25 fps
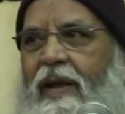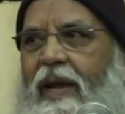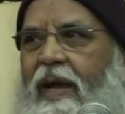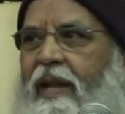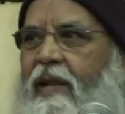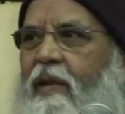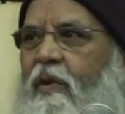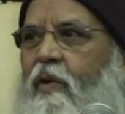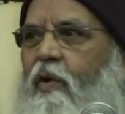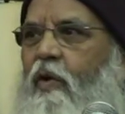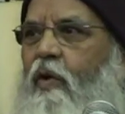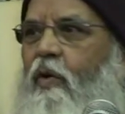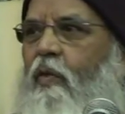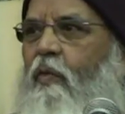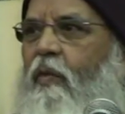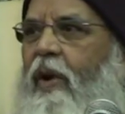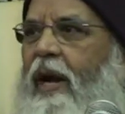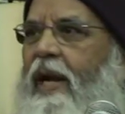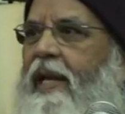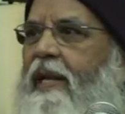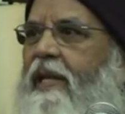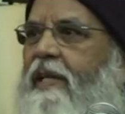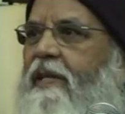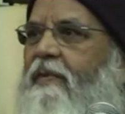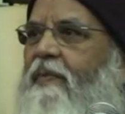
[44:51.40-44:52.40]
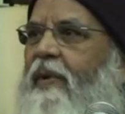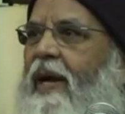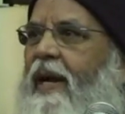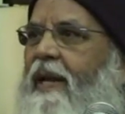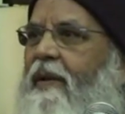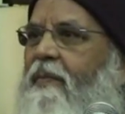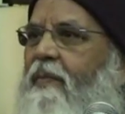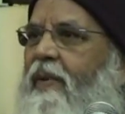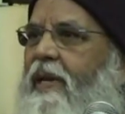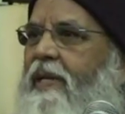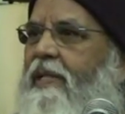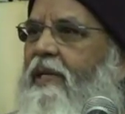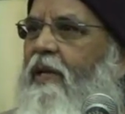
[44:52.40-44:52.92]
And you know why these
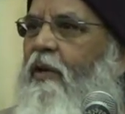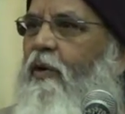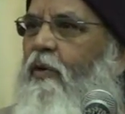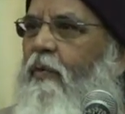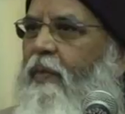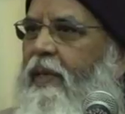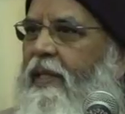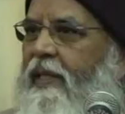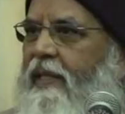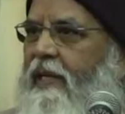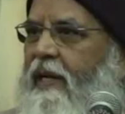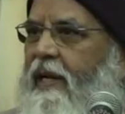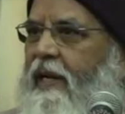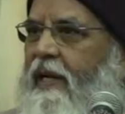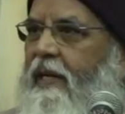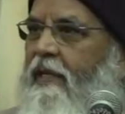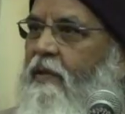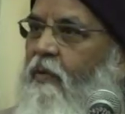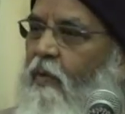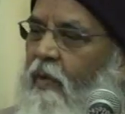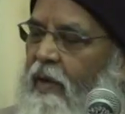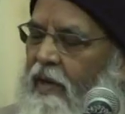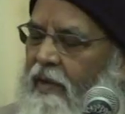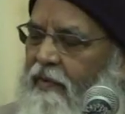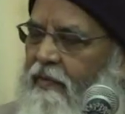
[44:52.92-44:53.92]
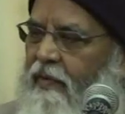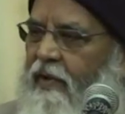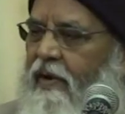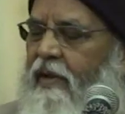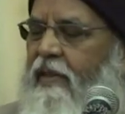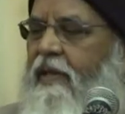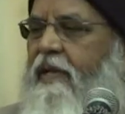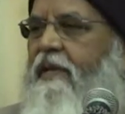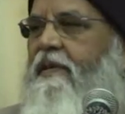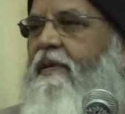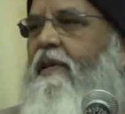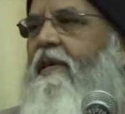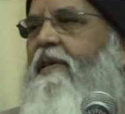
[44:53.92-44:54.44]
Mahatmas give mantra? It's only
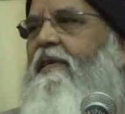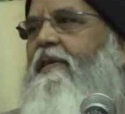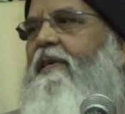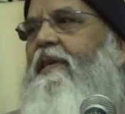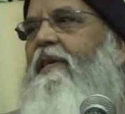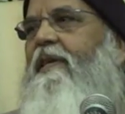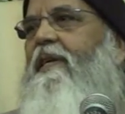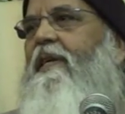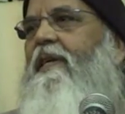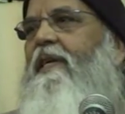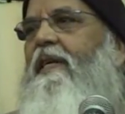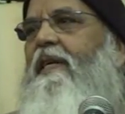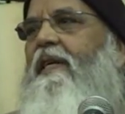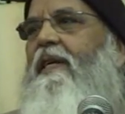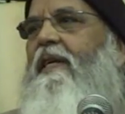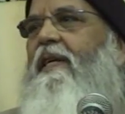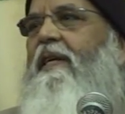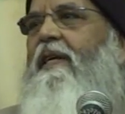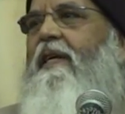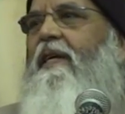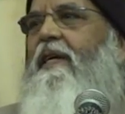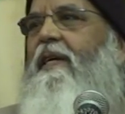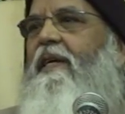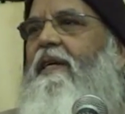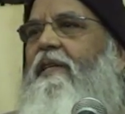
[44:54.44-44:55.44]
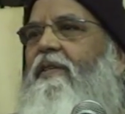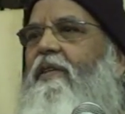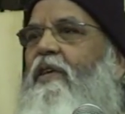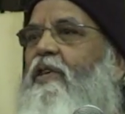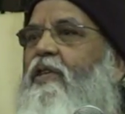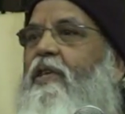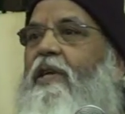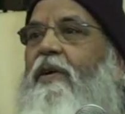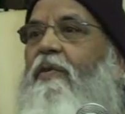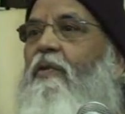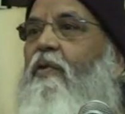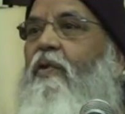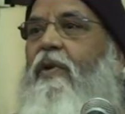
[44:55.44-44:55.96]
for this reason.
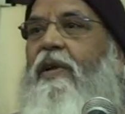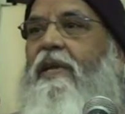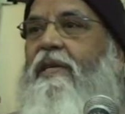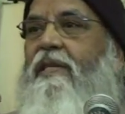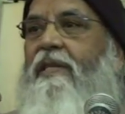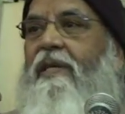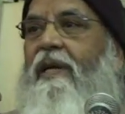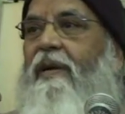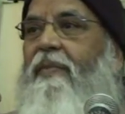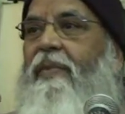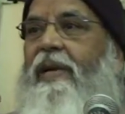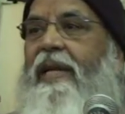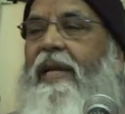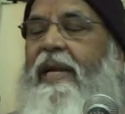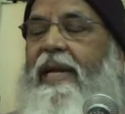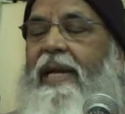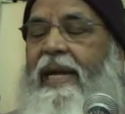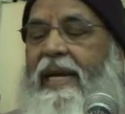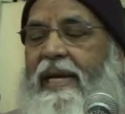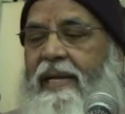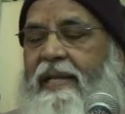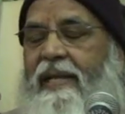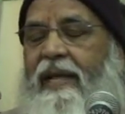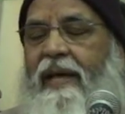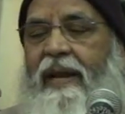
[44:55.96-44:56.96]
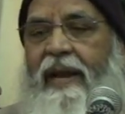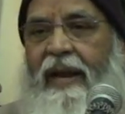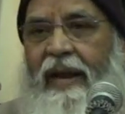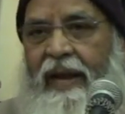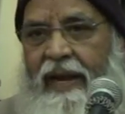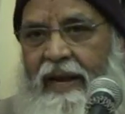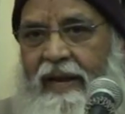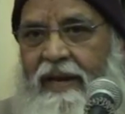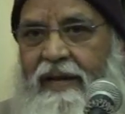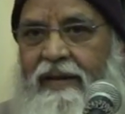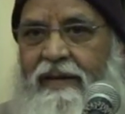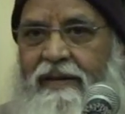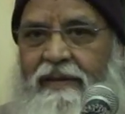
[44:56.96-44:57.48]
These devotees come and eat their
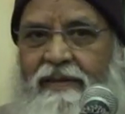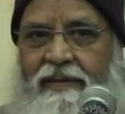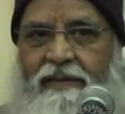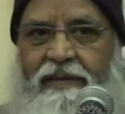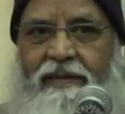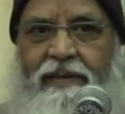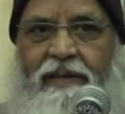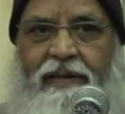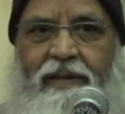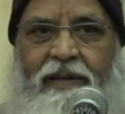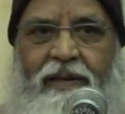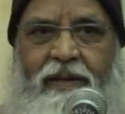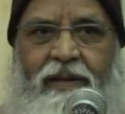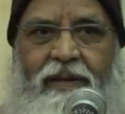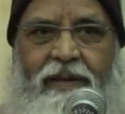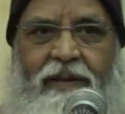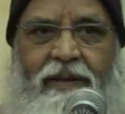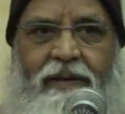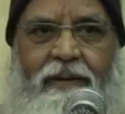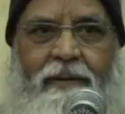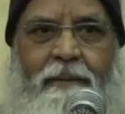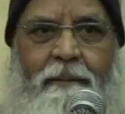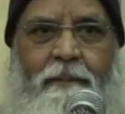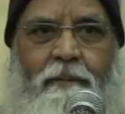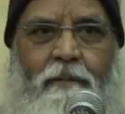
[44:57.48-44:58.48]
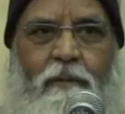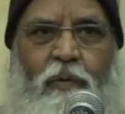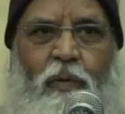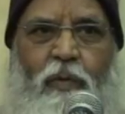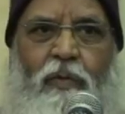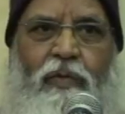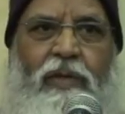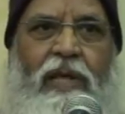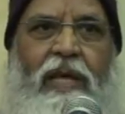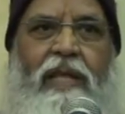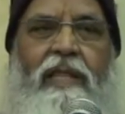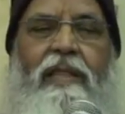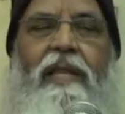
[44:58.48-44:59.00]
head.
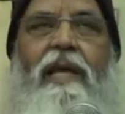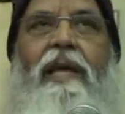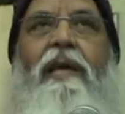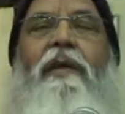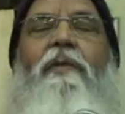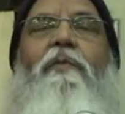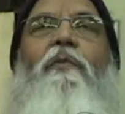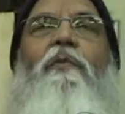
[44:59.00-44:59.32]
So then they